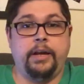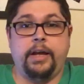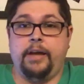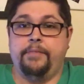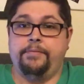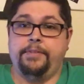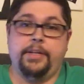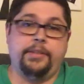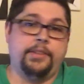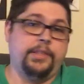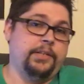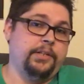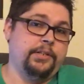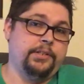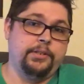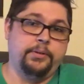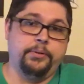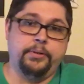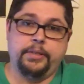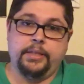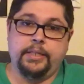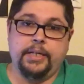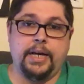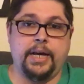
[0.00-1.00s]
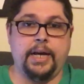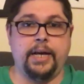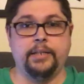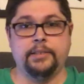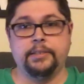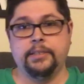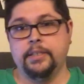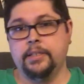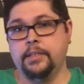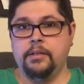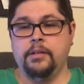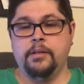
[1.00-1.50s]
I have nothing to do with that.
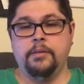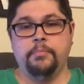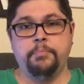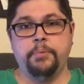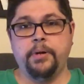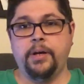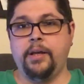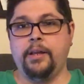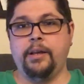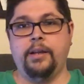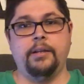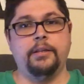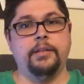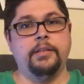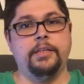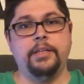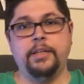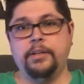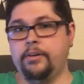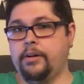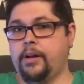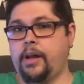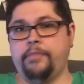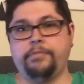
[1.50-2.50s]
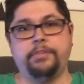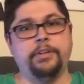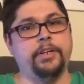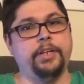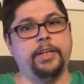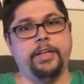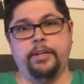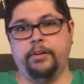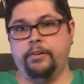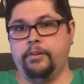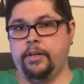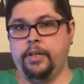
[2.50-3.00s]
But year after
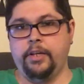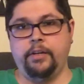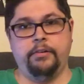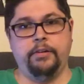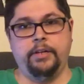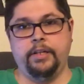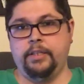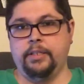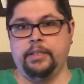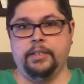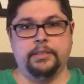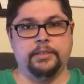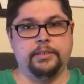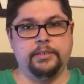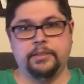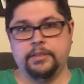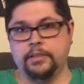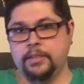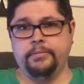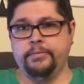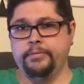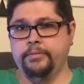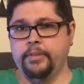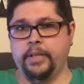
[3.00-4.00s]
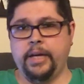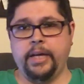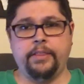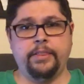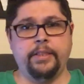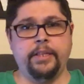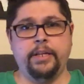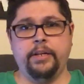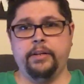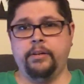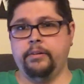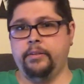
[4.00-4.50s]
year hearing this, like the
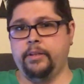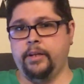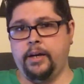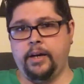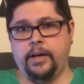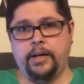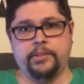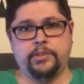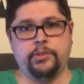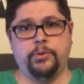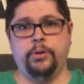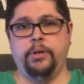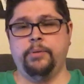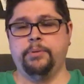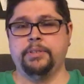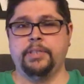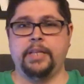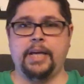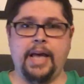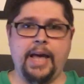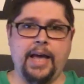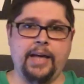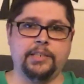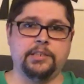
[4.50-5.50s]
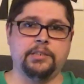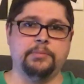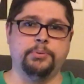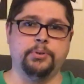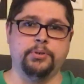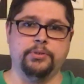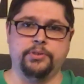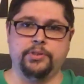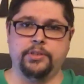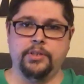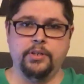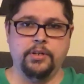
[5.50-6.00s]
year the hot toy was the
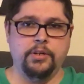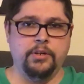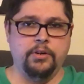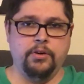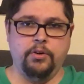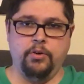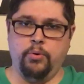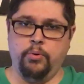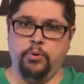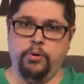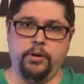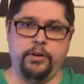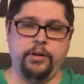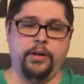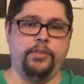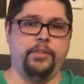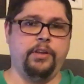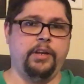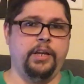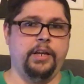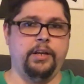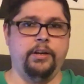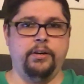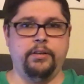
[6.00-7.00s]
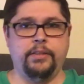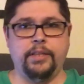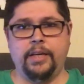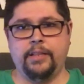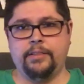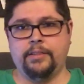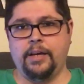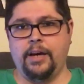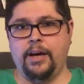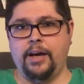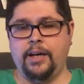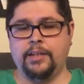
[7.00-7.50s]
Hatchables, or another year that
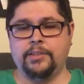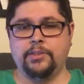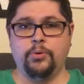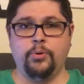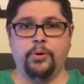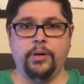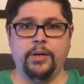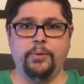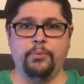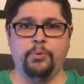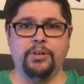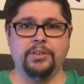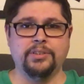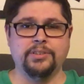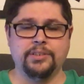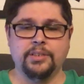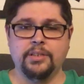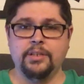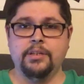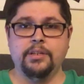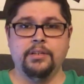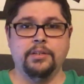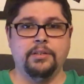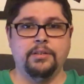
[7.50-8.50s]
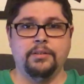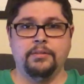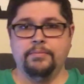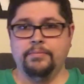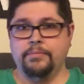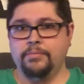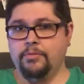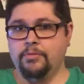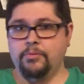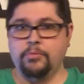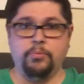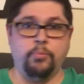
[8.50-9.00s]
the hot toy was
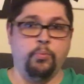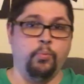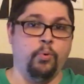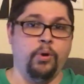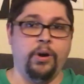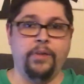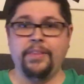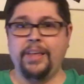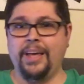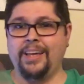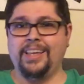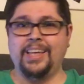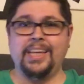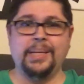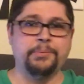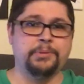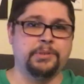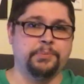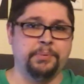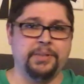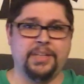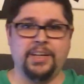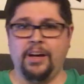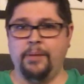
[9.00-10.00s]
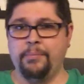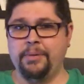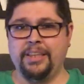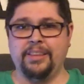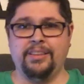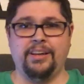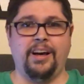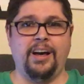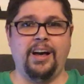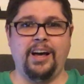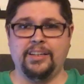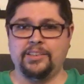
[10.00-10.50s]
one that keeps becoming
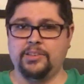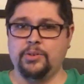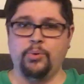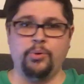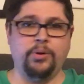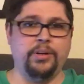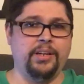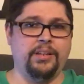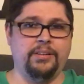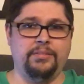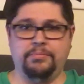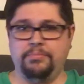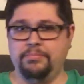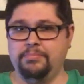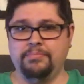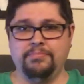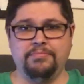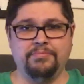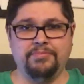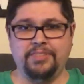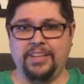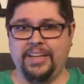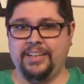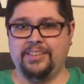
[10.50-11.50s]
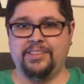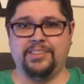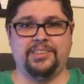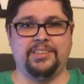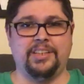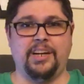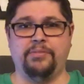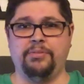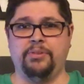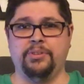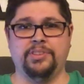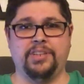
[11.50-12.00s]
the hot toy like
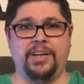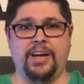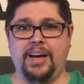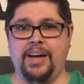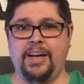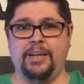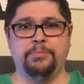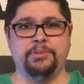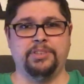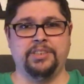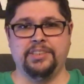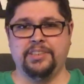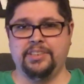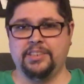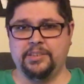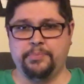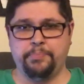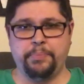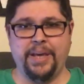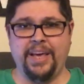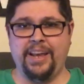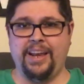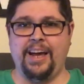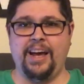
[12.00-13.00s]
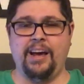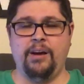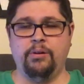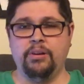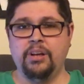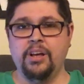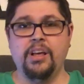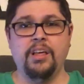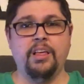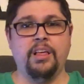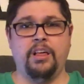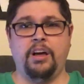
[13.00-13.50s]
several times since it's been out,
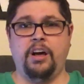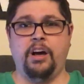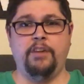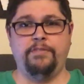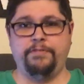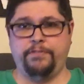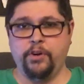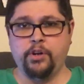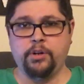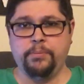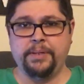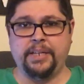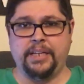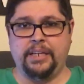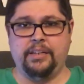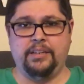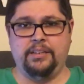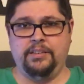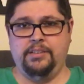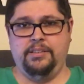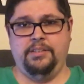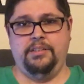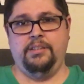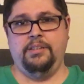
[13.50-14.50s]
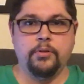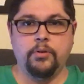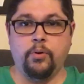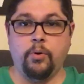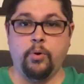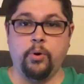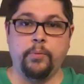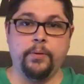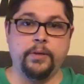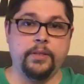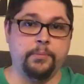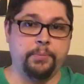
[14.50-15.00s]
a Furby.
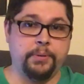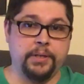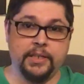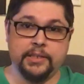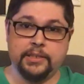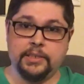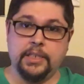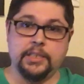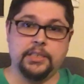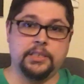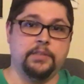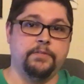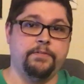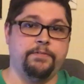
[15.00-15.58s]
Or when the PlayStation